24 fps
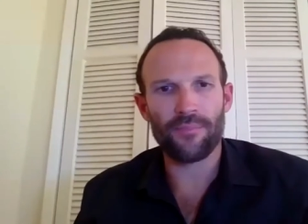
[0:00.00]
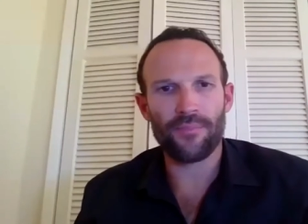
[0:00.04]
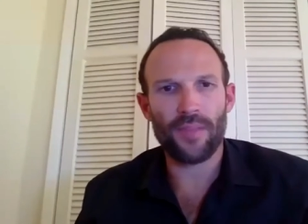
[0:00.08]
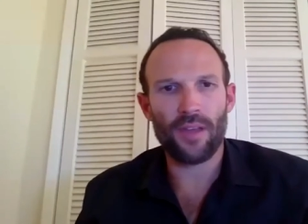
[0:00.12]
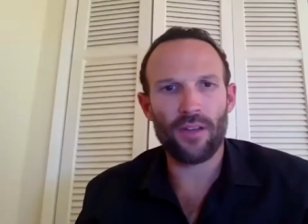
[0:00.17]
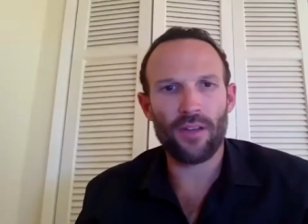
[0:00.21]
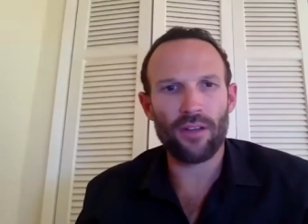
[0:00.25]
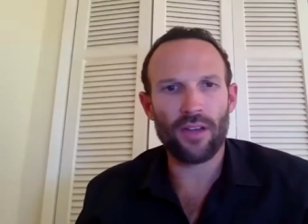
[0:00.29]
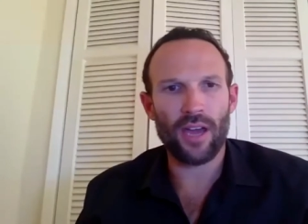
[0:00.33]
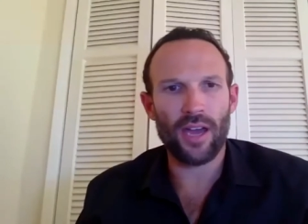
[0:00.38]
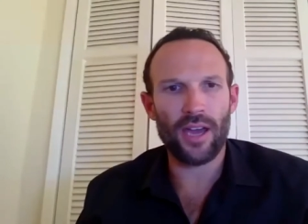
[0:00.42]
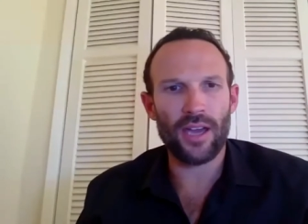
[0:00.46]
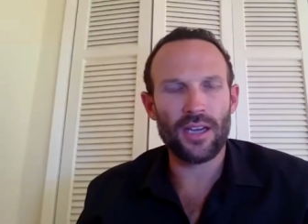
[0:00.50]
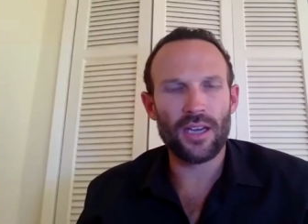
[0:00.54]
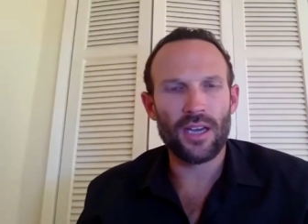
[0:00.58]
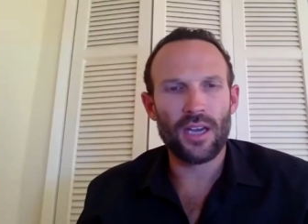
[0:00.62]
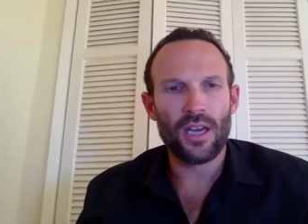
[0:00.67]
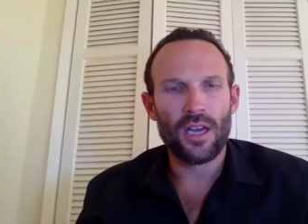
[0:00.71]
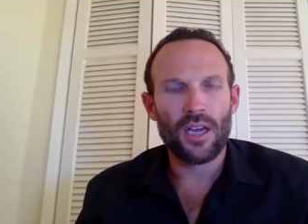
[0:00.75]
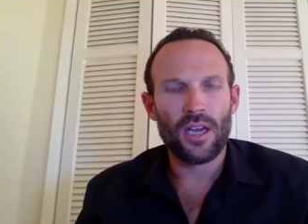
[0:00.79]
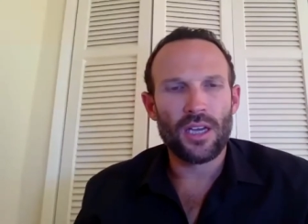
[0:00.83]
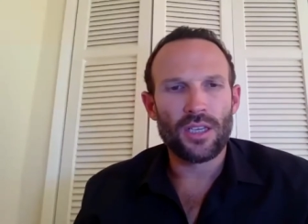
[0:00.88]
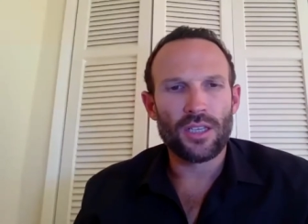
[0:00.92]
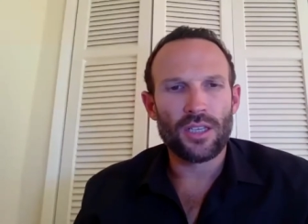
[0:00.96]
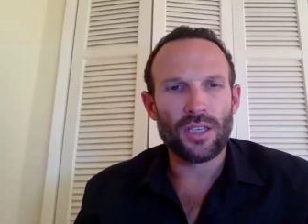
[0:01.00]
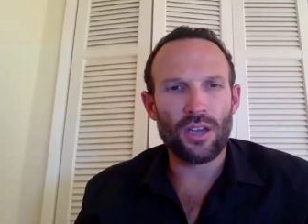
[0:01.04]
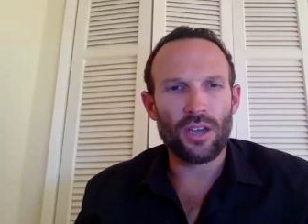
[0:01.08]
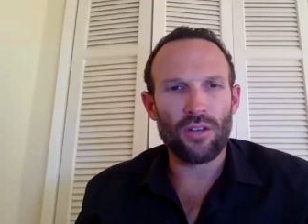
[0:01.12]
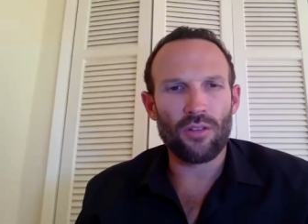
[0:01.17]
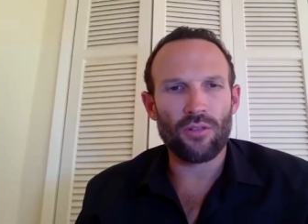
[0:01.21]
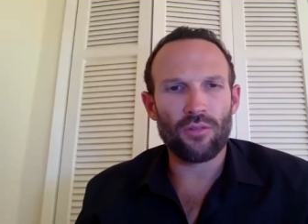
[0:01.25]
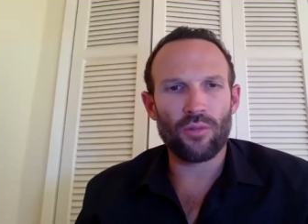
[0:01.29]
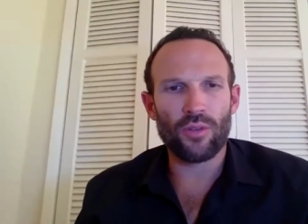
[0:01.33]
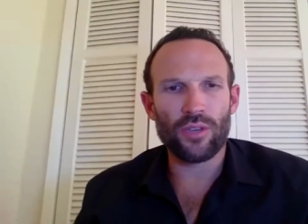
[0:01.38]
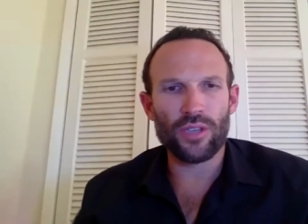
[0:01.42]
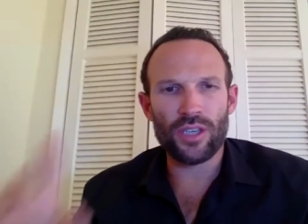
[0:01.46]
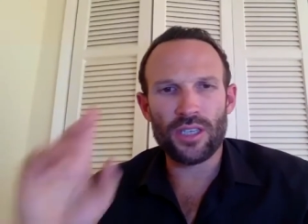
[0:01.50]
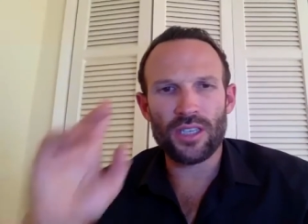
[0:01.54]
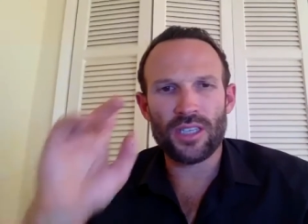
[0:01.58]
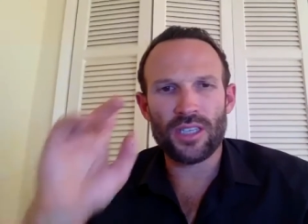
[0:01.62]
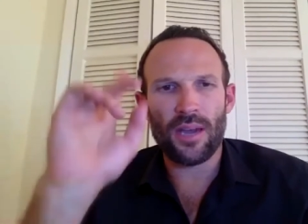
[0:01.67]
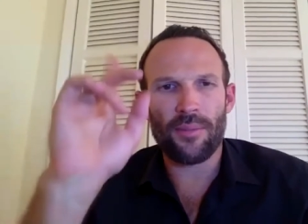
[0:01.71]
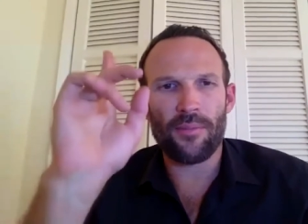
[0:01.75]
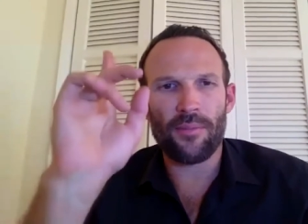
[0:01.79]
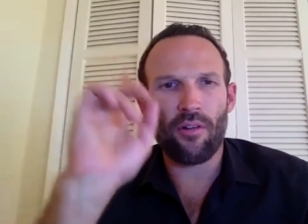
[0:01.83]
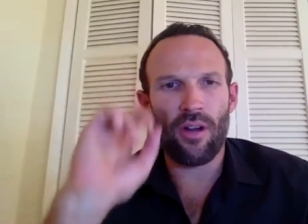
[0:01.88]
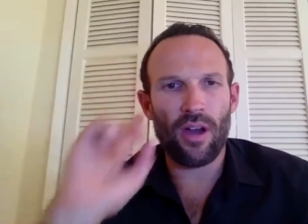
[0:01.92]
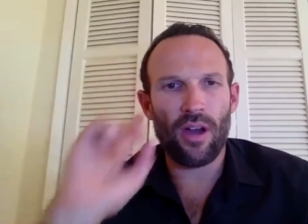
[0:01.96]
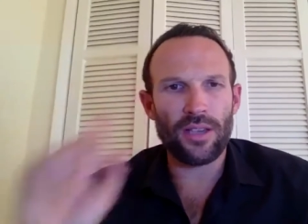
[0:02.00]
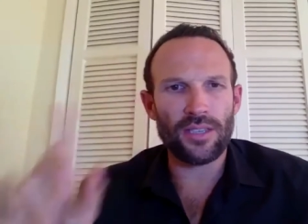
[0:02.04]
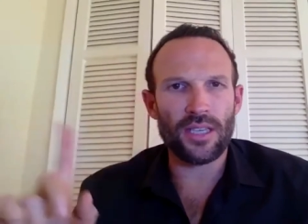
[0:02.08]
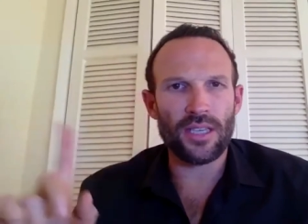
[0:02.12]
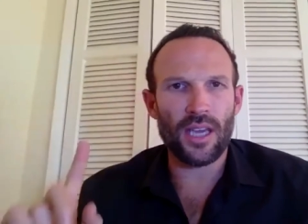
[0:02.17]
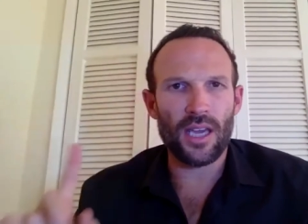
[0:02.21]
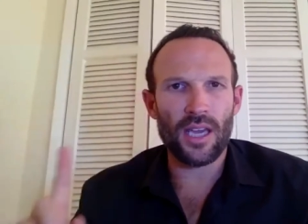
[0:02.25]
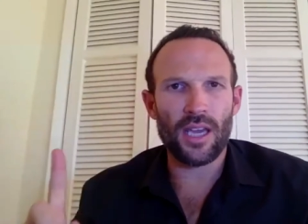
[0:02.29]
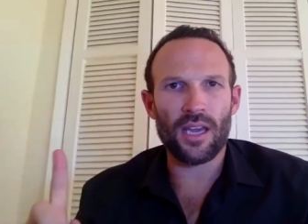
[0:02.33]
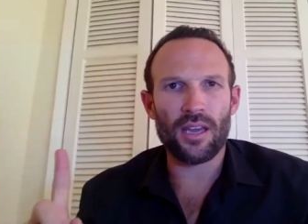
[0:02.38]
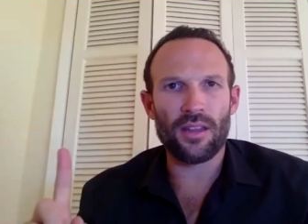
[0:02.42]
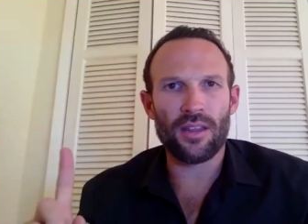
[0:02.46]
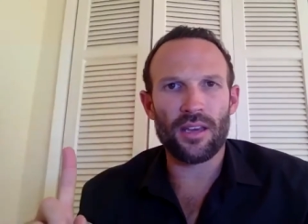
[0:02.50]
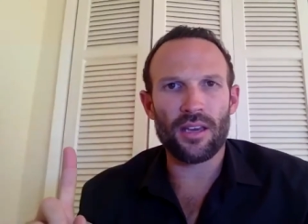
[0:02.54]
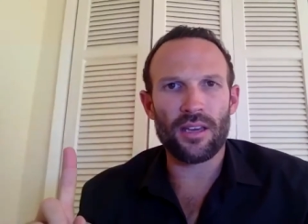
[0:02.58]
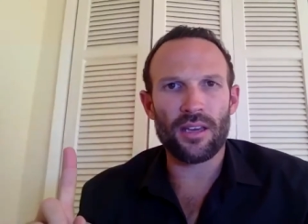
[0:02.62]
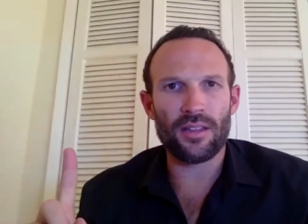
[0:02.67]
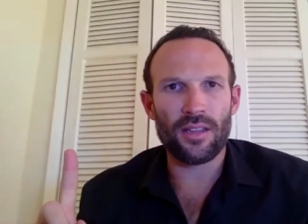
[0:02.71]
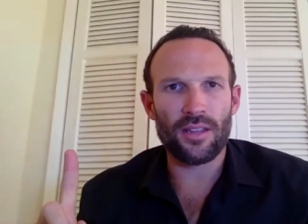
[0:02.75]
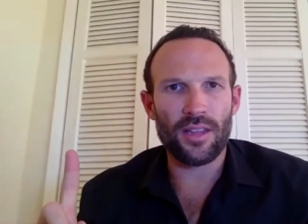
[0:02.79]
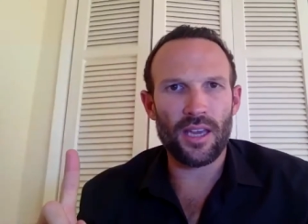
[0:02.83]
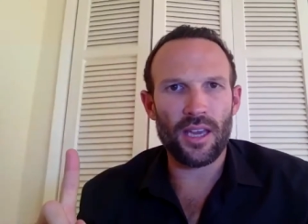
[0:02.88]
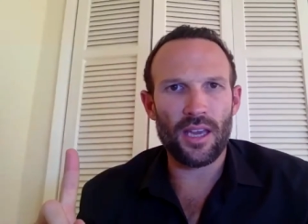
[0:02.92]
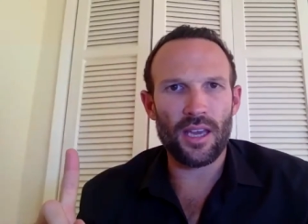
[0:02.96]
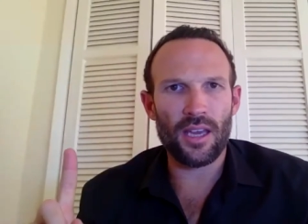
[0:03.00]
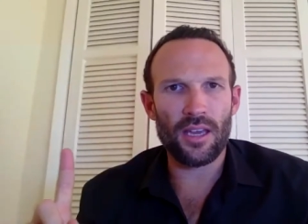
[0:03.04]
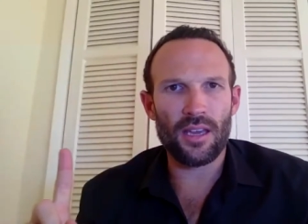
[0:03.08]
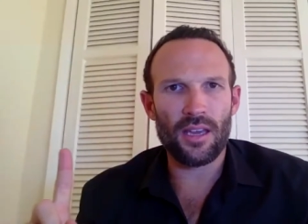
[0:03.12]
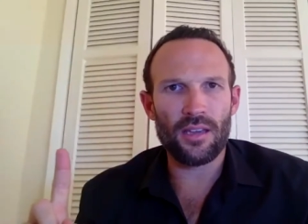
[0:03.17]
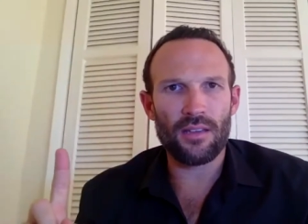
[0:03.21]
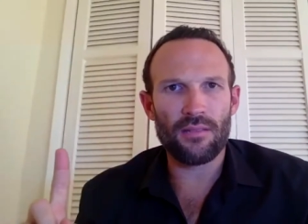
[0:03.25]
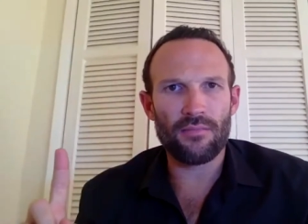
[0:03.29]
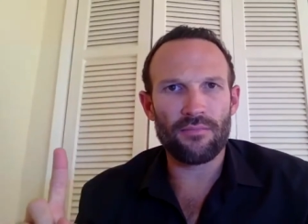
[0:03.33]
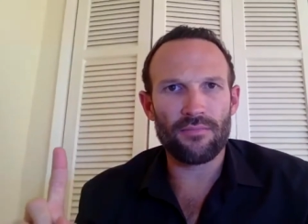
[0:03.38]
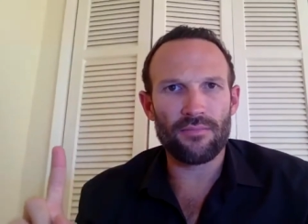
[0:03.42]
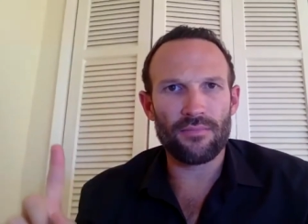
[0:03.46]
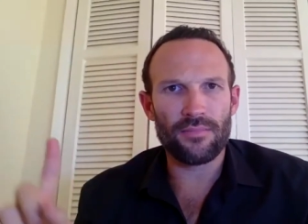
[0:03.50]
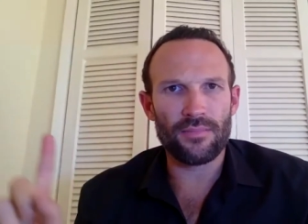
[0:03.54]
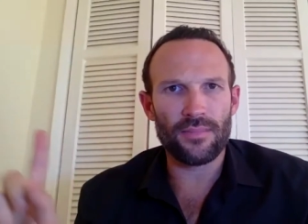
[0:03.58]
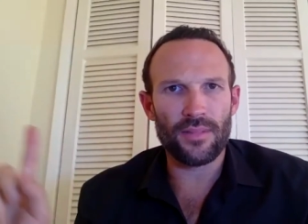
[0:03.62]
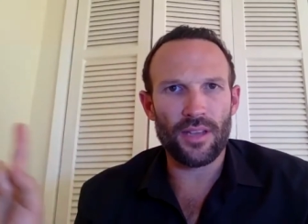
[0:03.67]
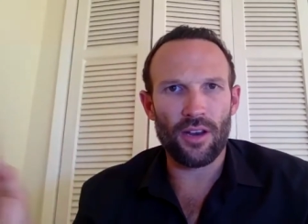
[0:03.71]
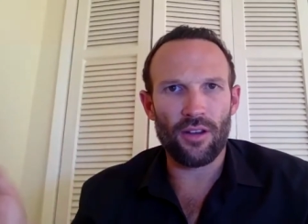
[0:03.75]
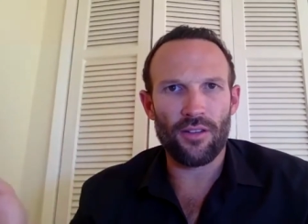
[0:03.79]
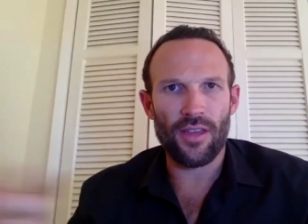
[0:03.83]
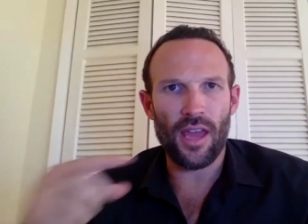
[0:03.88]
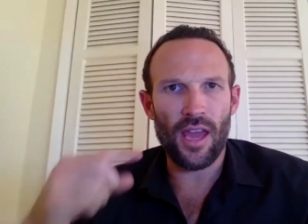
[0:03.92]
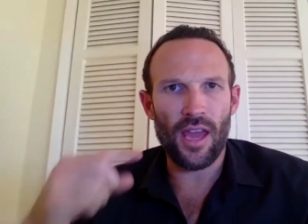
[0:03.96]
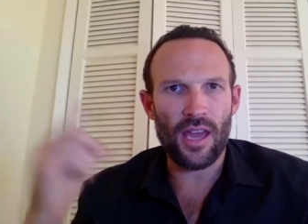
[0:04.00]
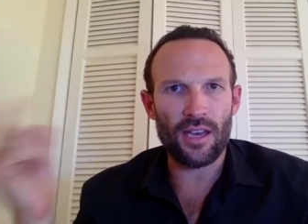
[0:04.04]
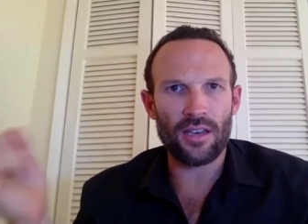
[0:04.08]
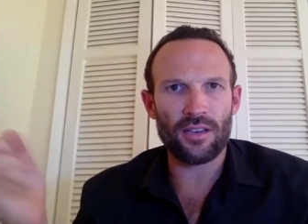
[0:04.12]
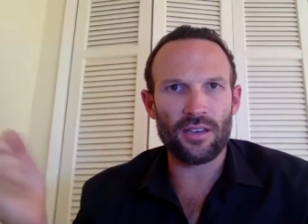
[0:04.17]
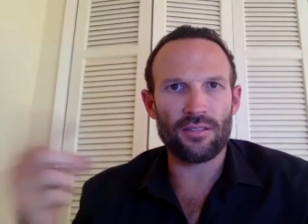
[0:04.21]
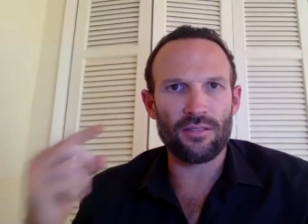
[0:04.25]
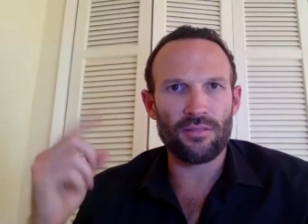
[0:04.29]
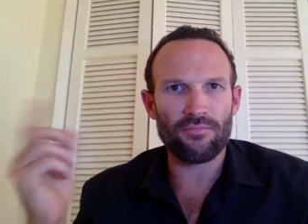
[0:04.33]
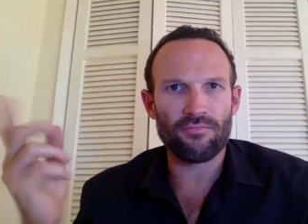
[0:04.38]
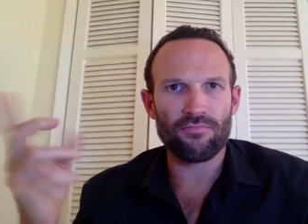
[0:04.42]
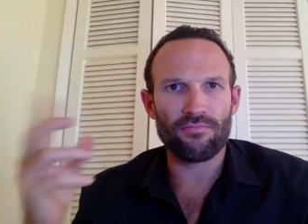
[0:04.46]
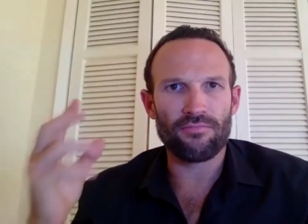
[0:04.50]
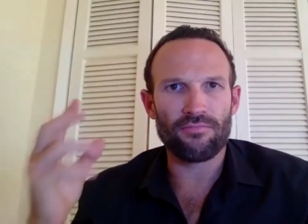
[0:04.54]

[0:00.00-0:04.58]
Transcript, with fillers: Okay. So we're just summarizing here the you know, the end